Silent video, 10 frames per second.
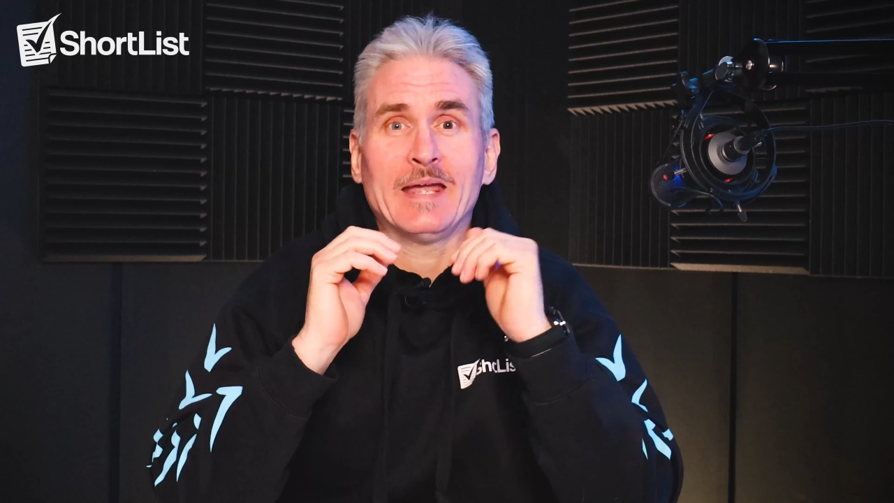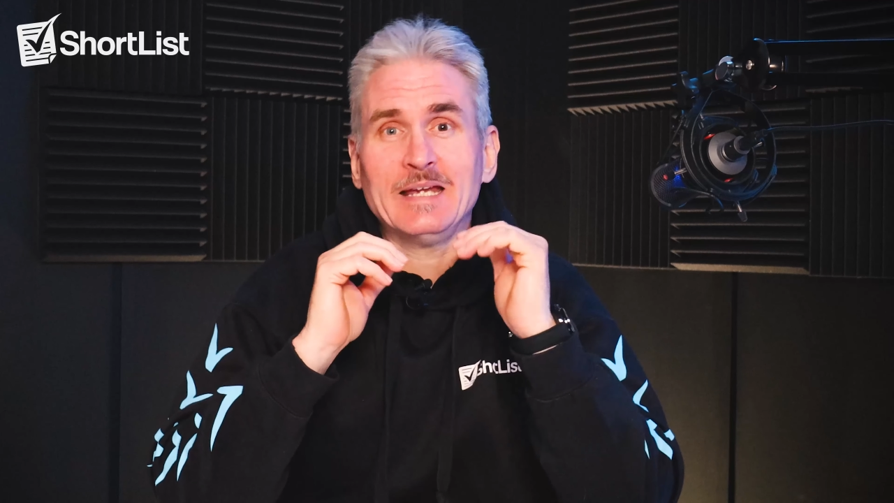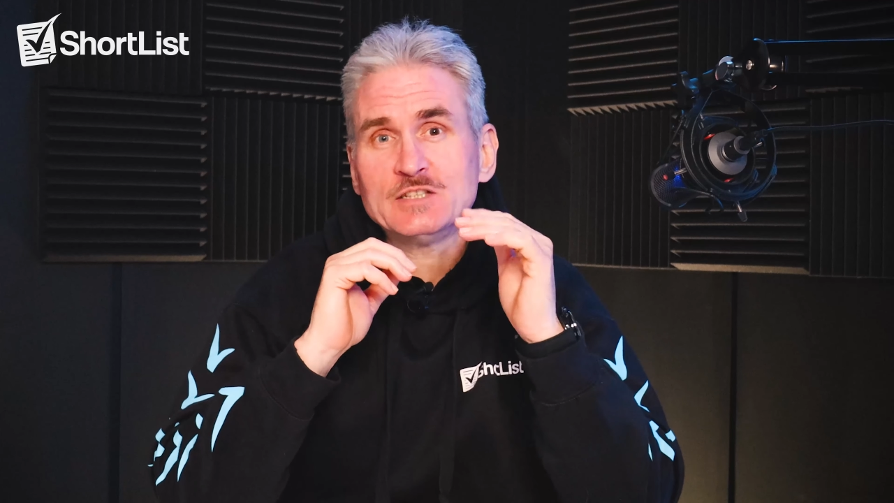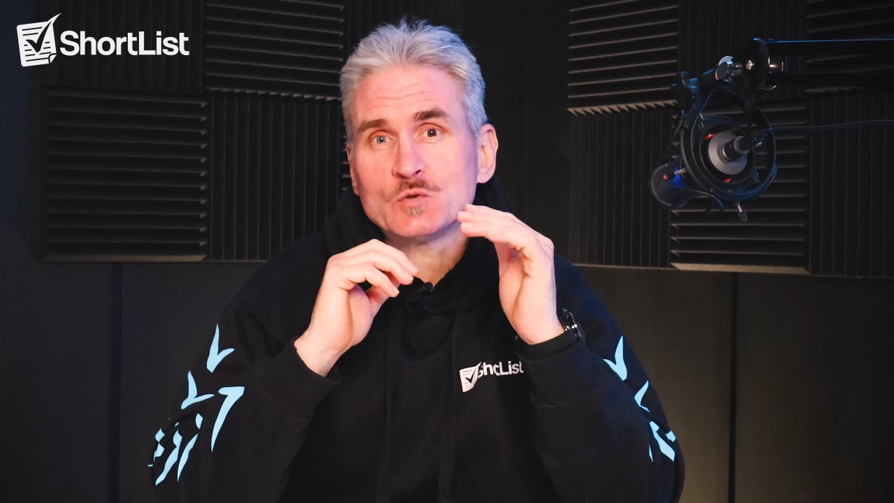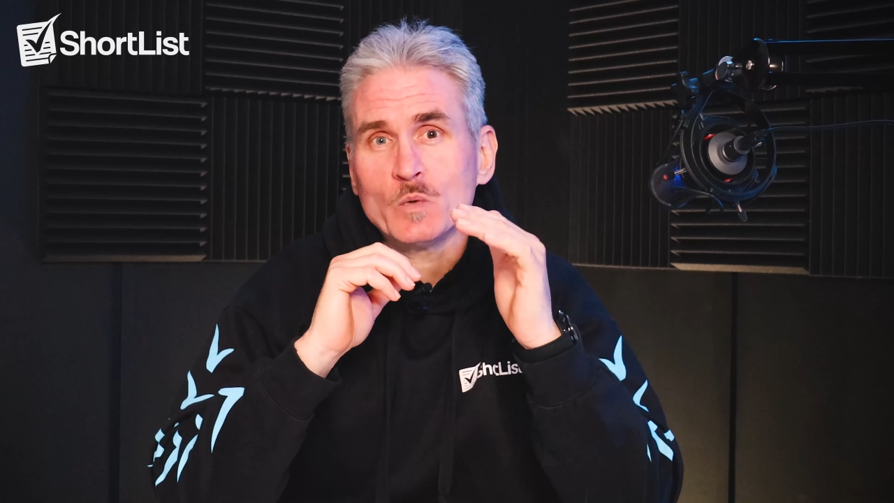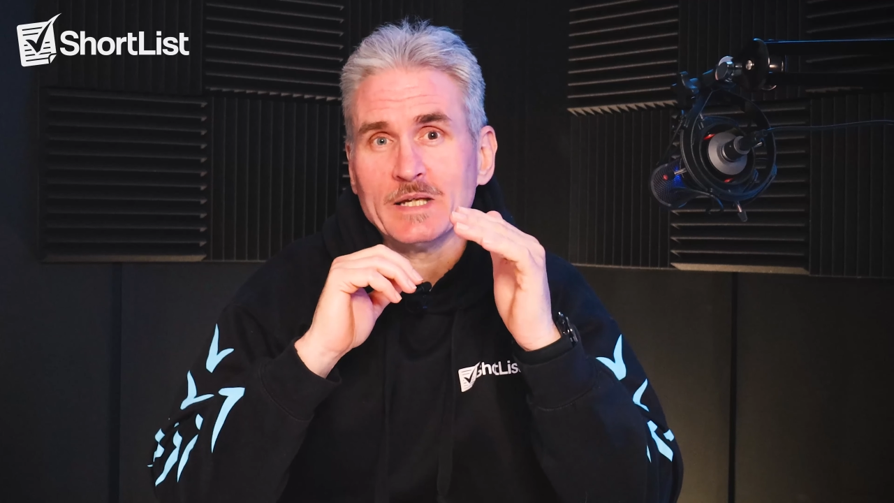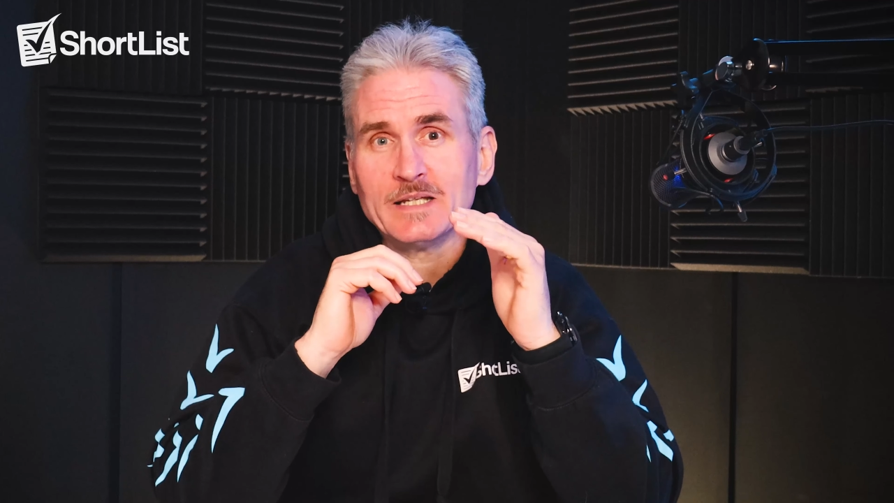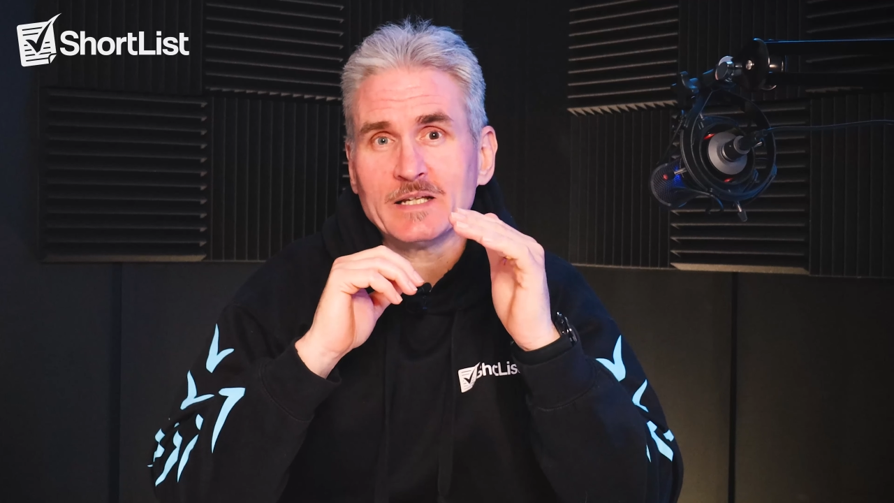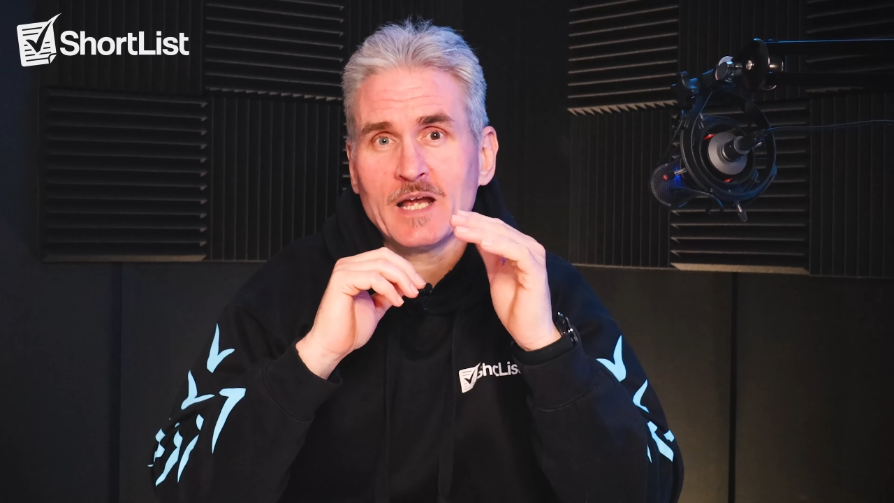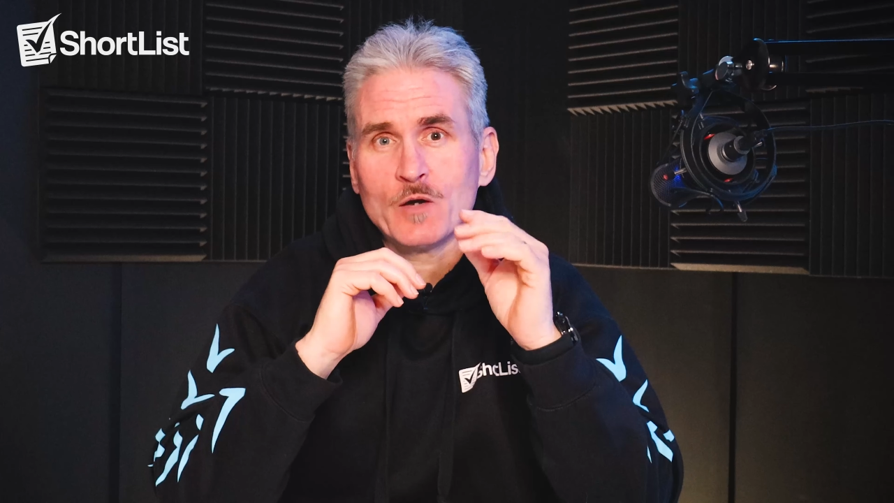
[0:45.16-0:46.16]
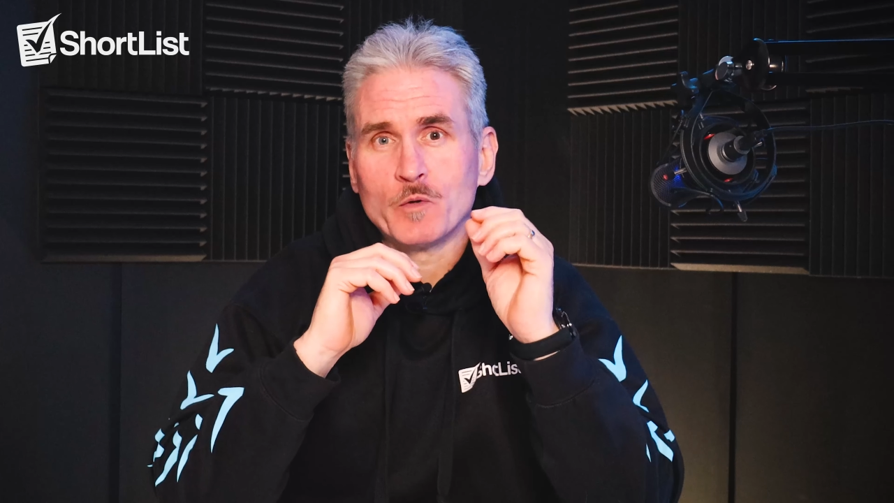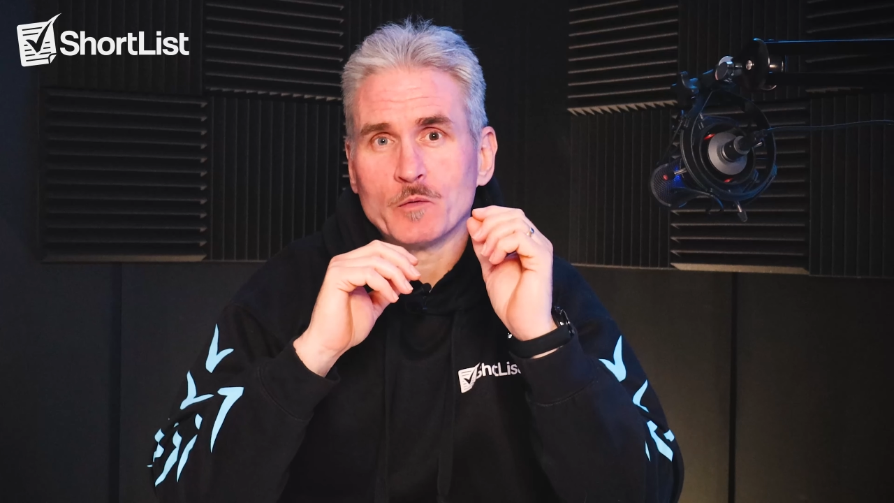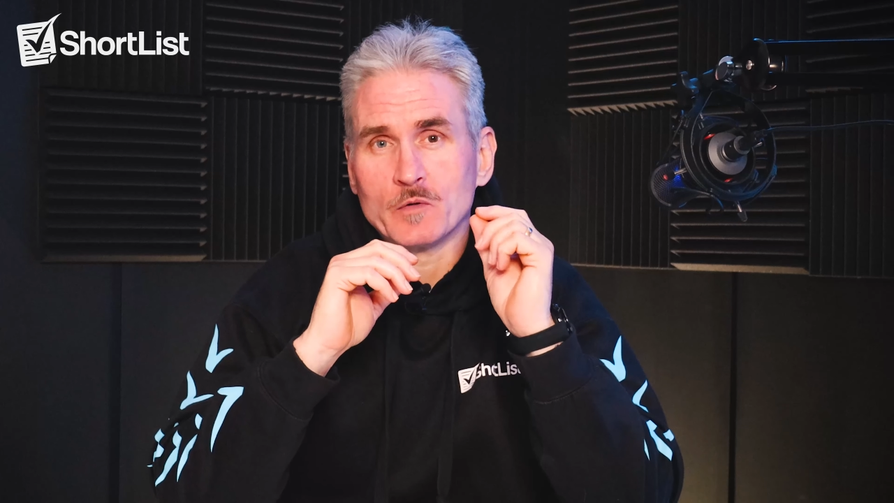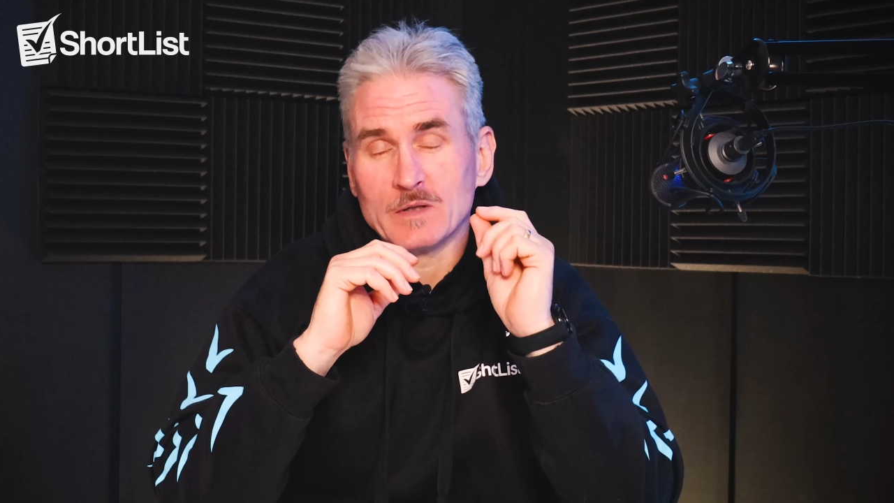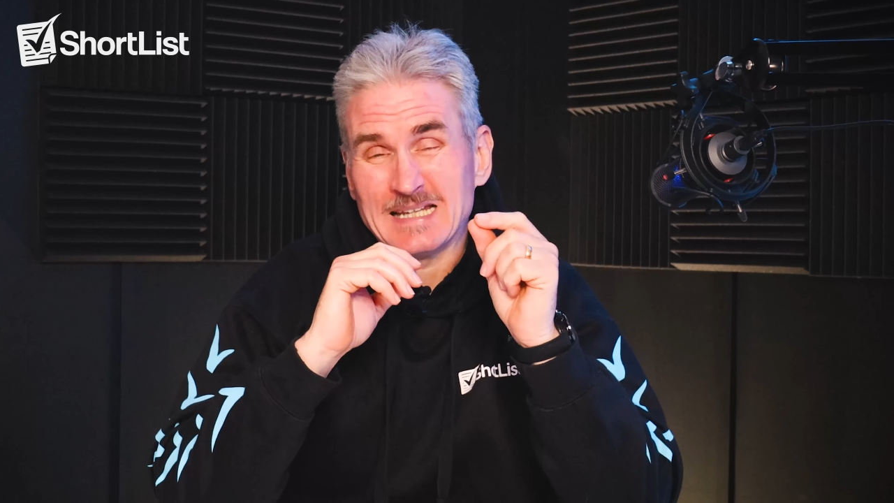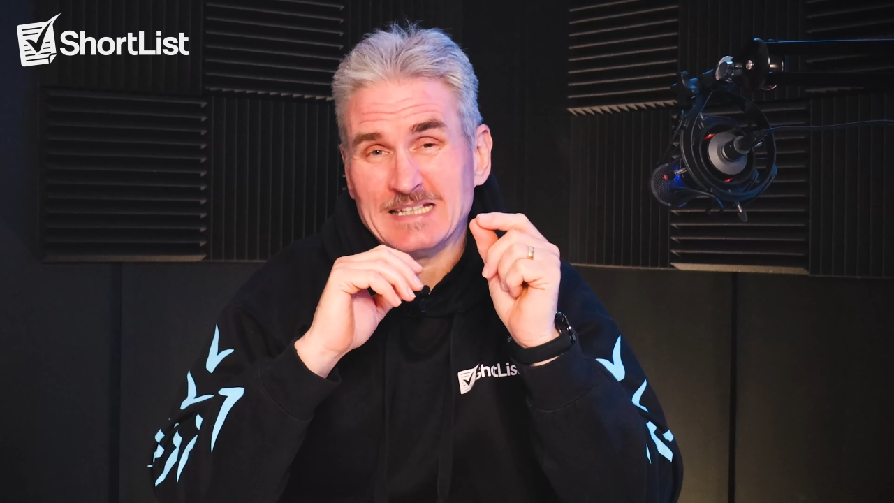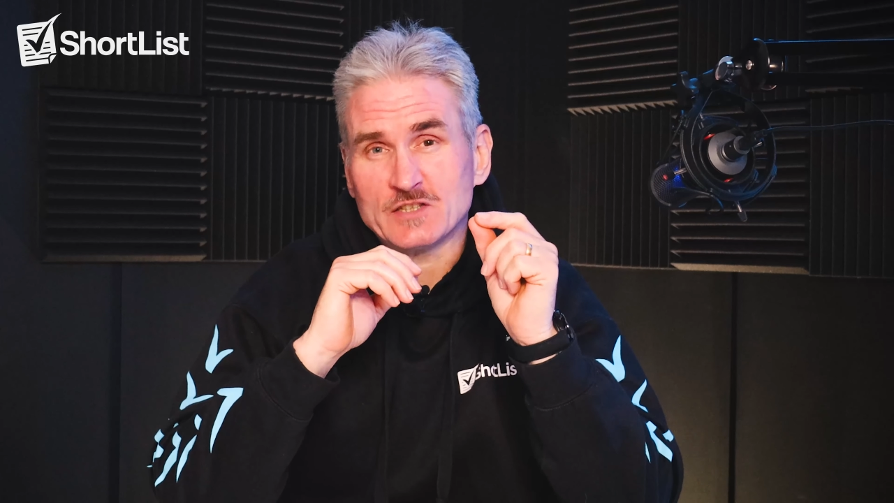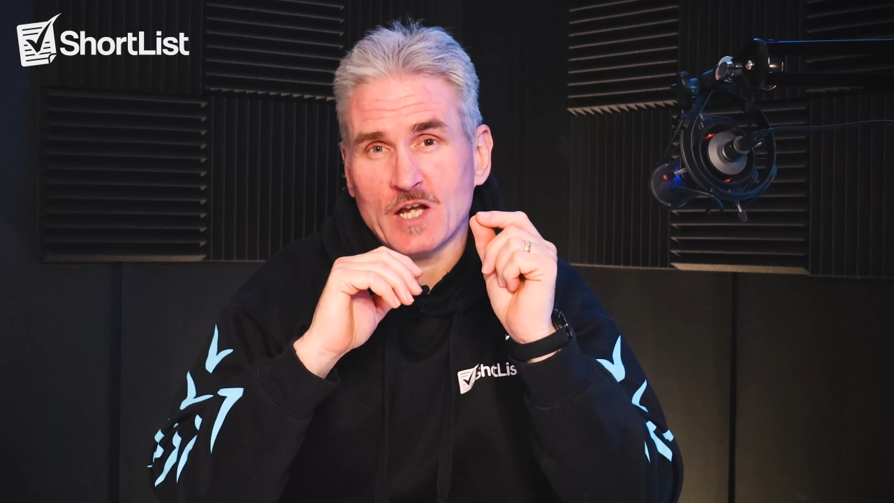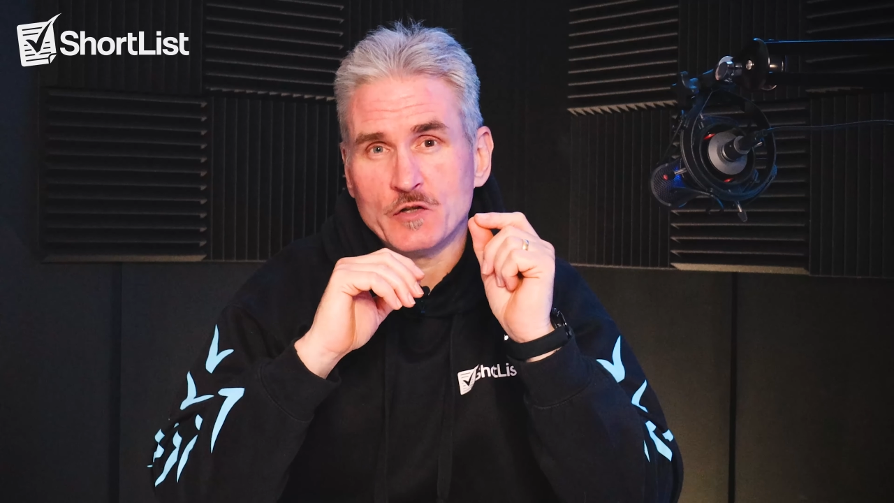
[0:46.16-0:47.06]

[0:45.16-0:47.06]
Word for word: Each week, we will release